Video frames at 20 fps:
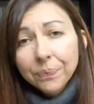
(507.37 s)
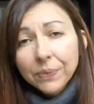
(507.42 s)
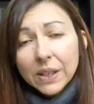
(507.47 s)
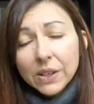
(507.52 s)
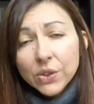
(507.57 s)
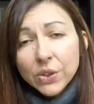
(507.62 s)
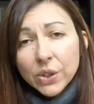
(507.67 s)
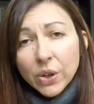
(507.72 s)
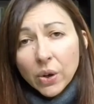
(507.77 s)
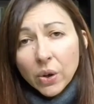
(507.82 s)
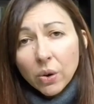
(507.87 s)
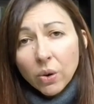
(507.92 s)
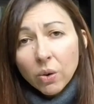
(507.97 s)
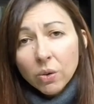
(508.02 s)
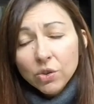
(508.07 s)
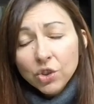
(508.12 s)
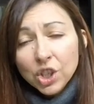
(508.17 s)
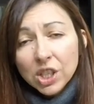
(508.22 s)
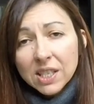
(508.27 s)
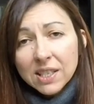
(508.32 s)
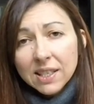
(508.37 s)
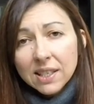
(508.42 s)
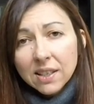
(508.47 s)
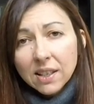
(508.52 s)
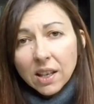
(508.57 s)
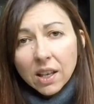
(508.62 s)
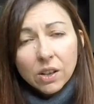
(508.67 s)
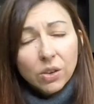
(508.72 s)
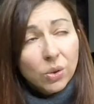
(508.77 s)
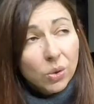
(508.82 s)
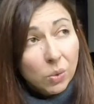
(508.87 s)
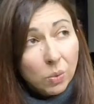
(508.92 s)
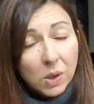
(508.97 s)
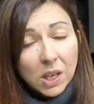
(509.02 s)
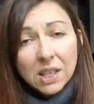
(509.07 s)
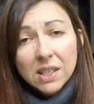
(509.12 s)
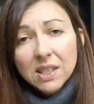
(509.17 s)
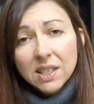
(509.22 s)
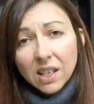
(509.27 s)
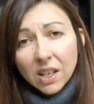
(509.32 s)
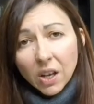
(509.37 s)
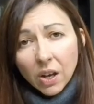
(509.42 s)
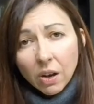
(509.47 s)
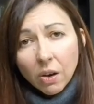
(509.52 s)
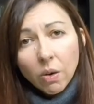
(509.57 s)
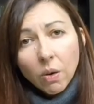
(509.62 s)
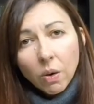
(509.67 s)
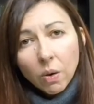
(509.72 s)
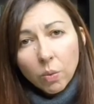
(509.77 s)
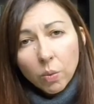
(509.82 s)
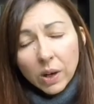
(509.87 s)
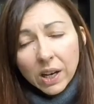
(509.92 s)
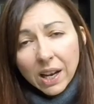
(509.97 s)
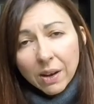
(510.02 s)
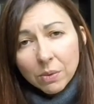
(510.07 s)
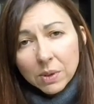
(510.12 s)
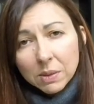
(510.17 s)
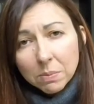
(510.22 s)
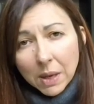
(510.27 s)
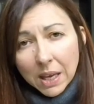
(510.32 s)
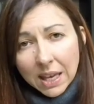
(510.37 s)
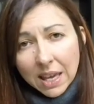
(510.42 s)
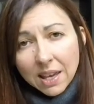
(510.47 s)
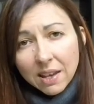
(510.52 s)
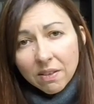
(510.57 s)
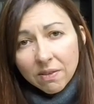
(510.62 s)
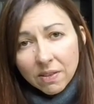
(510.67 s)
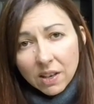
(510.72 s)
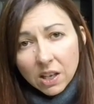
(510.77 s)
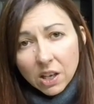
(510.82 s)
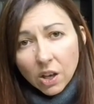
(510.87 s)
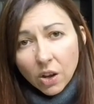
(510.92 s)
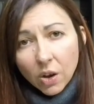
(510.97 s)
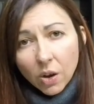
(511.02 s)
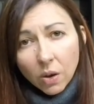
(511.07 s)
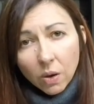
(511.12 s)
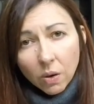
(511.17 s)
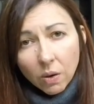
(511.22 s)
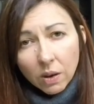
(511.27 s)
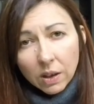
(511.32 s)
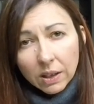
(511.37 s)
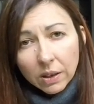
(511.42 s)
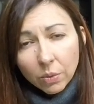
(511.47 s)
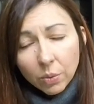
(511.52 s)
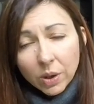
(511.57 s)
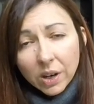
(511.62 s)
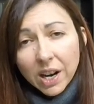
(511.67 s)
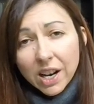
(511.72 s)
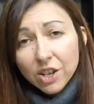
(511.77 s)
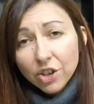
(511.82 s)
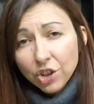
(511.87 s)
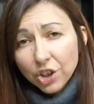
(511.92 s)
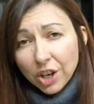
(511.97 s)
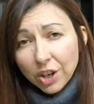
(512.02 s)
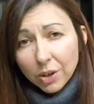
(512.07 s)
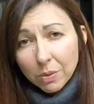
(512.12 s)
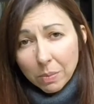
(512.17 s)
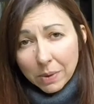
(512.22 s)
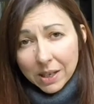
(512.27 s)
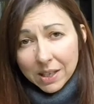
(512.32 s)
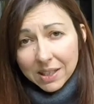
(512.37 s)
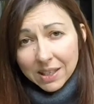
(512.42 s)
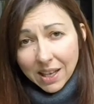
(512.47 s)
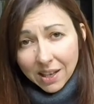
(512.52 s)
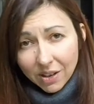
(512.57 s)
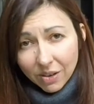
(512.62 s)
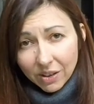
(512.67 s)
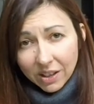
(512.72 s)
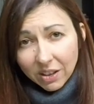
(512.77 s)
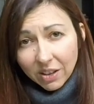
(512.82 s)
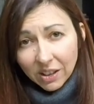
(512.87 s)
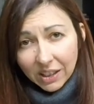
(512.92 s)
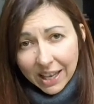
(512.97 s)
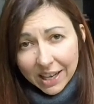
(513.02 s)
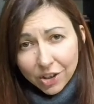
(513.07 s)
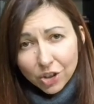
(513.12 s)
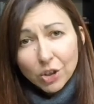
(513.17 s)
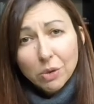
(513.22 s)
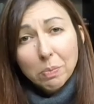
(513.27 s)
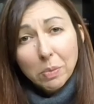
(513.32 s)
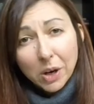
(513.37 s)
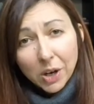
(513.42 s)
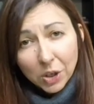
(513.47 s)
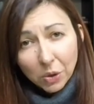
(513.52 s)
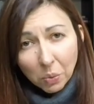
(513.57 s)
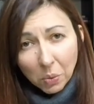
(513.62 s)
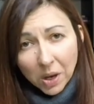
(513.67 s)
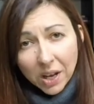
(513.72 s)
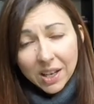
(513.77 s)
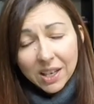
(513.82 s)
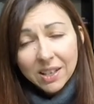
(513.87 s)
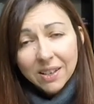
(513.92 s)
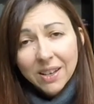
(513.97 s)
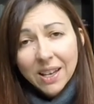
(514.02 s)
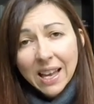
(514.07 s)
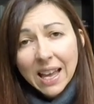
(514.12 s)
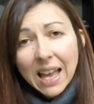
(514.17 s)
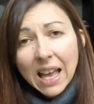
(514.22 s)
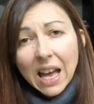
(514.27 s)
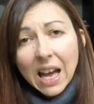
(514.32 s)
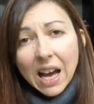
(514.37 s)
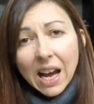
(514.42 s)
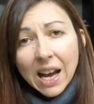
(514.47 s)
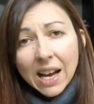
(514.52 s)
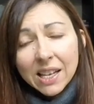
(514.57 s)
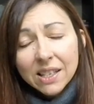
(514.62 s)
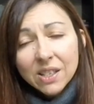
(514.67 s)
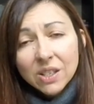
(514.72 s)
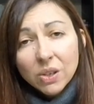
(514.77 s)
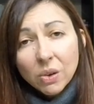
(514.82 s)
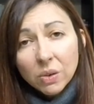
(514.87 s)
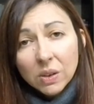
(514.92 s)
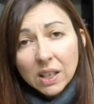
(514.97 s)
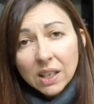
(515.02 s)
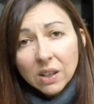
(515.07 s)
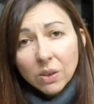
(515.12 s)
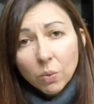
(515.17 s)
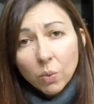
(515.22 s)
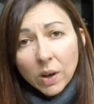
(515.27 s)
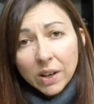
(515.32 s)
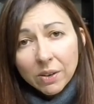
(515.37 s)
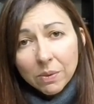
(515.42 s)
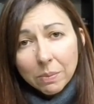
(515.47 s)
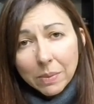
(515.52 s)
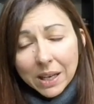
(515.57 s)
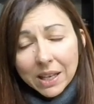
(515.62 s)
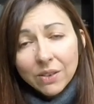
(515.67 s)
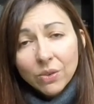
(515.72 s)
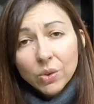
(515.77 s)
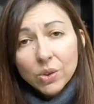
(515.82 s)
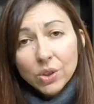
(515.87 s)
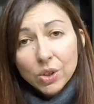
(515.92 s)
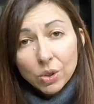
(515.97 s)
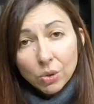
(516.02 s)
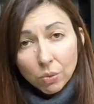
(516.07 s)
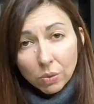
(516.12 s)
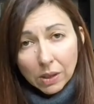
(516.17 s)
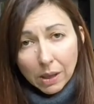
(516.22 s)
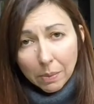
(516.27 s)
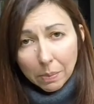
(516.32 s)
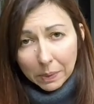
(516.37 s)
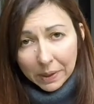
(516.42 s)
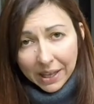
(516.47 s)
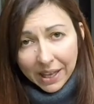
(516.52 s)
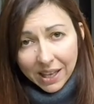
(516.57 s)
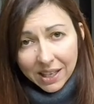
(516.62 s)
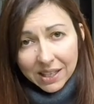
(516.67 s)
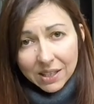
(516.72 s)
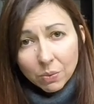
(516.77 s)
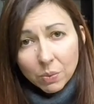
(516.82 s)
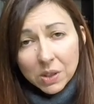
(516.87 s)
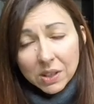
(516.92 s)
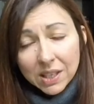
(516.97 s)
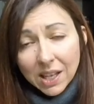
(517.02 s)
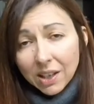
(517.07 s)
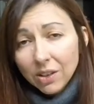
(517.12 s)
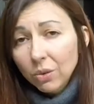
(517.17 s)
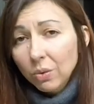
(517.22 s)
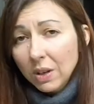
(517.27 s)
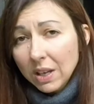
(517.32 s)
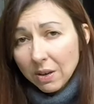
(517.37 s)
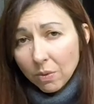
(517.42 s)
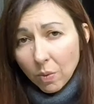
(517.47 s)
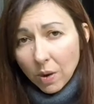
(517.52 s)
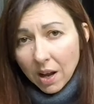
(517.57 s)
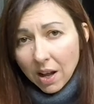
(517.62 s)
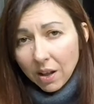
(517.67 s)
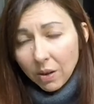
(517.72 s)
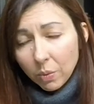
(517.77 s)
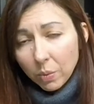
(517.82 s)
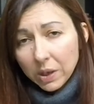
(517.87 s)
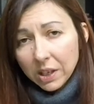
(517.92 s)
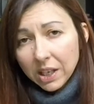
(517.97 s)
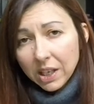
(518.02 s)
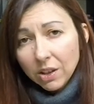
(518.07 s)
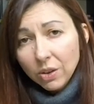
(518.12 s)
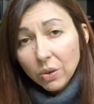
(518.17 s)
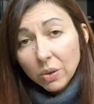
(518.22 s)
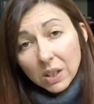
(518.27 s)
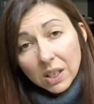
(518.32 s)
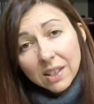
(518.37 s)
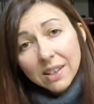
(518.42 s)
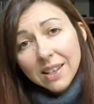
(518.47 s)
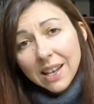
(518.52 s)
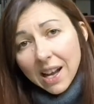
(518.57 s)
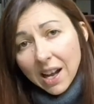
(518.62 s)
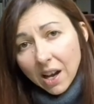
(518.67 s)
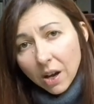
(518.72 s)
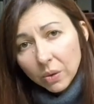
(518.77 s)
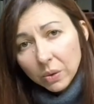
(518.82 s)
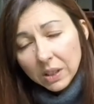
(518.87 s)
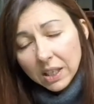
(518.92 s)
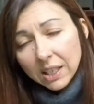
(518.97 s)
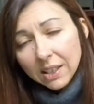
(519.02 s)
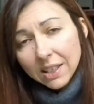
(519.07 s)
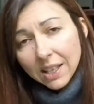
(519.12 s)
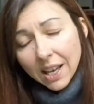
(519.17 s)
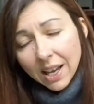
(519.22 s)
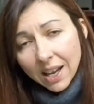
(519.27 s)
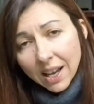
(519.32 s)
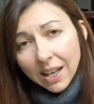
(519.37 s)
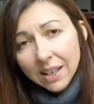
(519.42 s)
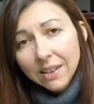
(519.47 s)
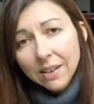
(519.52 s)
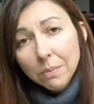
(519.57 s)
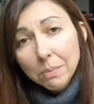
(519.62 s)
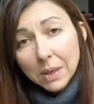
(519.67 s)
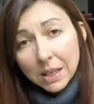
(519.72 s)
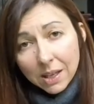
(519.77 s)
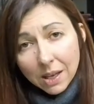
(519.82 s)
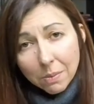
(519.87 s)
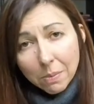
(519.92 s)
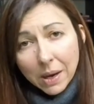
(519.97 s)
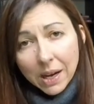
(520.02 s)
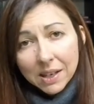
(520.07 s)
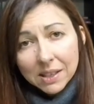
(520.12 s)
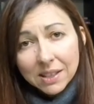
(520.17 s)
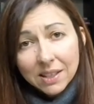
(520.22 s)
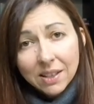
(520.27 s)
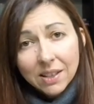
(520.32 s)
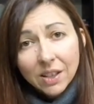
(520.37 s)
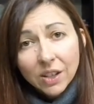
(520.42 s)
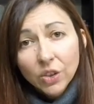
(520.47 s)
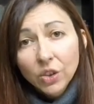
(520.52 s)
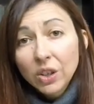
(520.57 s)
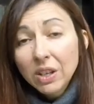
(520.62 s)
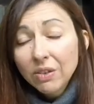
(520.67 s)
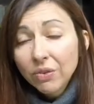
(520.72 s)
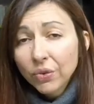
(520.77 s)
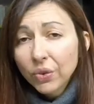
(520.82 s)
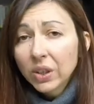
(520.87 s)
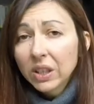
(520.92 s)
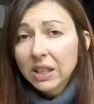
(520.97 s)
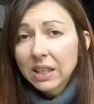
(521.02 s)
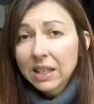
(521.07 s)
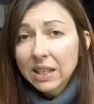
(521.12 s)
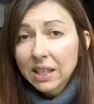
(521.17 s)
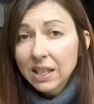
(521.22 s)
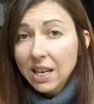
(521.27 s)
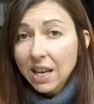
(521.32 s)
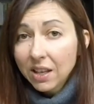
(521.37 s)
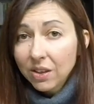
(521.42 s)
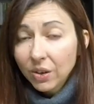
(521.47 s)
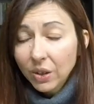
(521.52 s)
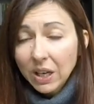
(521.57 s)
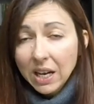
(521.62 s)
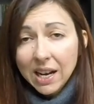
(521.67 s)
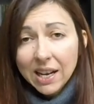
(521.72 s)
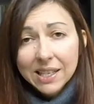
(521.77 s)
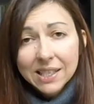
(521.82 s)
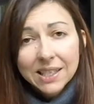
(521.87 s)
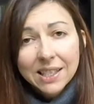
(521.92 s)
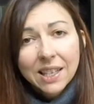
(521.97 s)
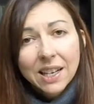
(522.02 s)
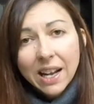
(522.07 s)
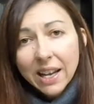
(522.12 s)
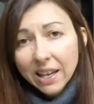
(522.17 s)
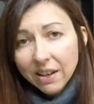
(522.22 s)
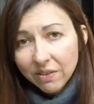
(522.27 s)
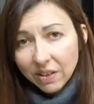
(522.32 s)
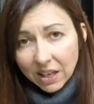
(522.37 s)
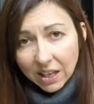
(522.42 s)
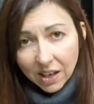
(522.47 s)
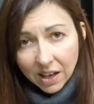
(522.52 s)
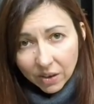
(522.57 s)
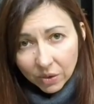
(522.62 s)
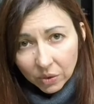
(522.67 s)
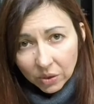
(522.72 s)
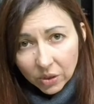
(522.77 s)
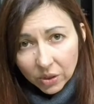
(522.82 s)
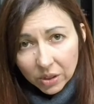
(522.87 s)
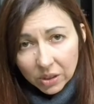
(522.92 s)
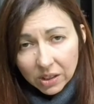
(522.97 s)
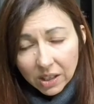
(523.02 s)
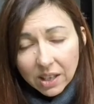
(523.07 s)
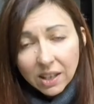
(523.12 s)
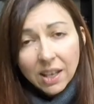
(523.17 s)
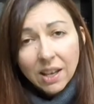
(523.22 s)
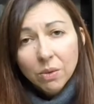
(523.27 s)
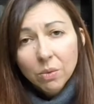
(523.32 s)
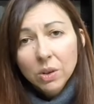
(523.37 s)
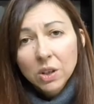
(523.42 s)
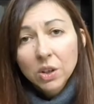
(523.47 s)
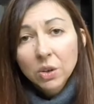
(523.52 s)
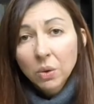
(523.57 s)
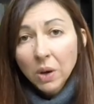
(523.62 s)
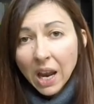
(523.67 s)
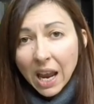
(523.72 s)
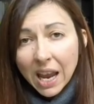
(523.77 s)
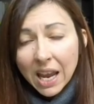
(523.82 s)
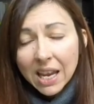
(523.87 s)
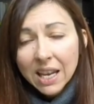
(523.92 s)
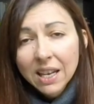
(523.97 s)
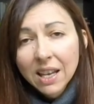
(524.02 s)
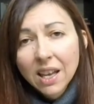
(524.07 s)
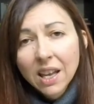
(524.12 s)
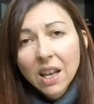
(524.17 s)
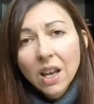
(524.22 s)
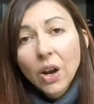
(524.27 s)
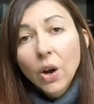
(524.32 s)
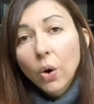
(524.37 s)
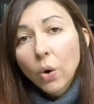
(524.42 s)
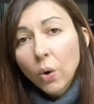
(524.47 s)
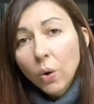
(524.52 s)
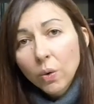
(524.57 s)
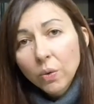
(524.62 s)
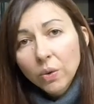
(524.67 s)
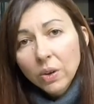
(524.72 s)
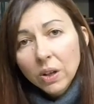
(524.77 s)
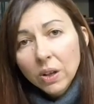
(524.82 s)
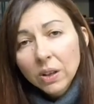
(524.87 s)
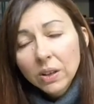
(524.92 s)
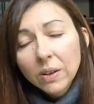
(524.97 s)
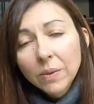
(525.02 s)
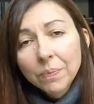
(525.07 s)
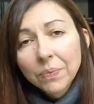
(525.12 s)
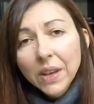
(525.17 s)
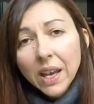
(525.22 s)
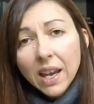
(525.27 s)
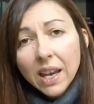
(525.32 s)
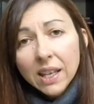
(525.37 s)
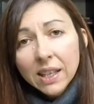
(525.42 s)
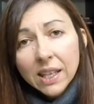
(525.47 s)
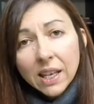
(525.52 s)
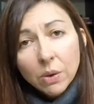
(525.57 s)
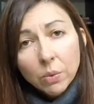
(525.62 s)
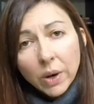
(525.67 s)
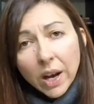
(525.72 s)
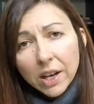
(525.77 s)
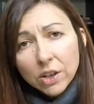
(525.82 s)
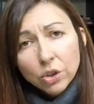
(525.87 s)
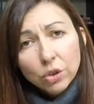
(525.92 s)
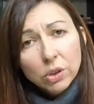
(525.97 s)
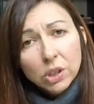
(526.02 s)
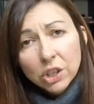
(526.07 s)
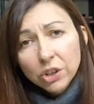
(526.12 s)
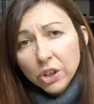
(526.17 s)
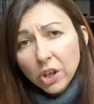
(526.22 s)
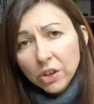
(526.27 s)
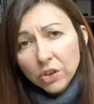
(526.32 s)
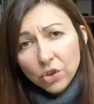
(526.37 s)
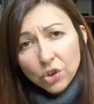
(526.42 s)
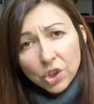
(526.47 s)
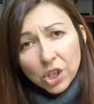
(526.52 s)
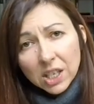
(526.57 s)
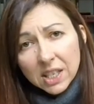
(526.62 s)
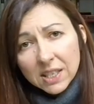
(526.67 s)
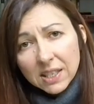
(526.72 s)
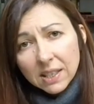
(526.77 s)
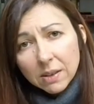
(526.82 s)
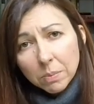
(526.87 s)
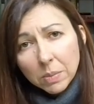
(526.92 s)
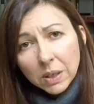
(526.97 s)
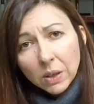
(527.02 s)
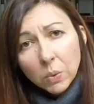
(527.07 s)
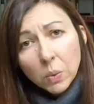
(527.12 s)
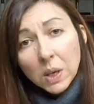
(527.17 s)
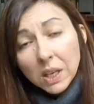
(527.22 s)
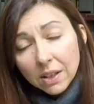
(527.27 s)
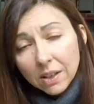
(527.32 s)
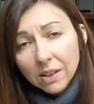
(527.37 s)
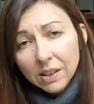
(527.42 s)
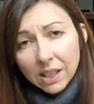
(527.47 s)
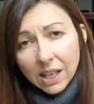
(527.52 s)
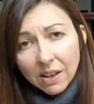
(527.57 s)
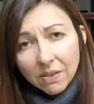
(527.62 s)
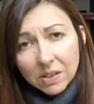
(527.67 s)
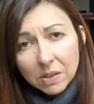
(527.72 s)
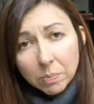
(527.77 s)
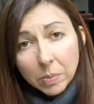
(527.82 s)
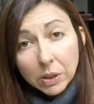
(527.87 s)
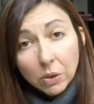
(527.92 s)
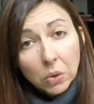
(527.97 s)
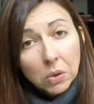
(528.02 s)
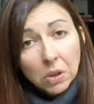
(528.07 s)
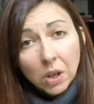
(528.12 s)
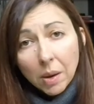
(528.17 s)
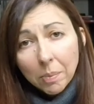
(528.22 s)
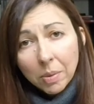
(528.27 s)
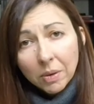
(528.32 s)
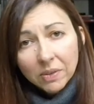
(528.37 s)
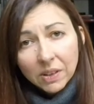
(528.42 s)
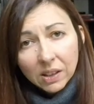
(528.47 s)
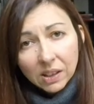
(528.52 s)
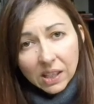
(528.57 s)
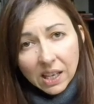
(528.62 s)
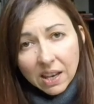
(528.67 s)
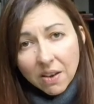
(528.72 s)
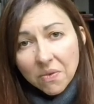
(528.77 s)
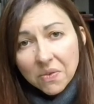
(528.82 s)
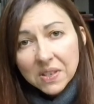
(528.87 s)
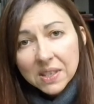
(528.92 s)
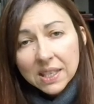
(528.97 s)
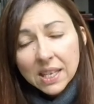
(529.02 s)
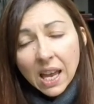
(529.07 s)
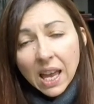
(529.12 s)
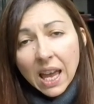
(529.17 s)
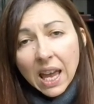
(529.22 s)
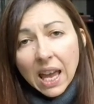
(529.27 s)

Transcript: So just 2 weeks ago, when I was making a video where I shared my succulent collection part one, I saw that one of my Crassula plants was not doing well. When I took it down, it had mealybugs that are different than the other kinds that I have encountered. They were gray, oval, and they were actually not just between the leaves, but on top of the leaves.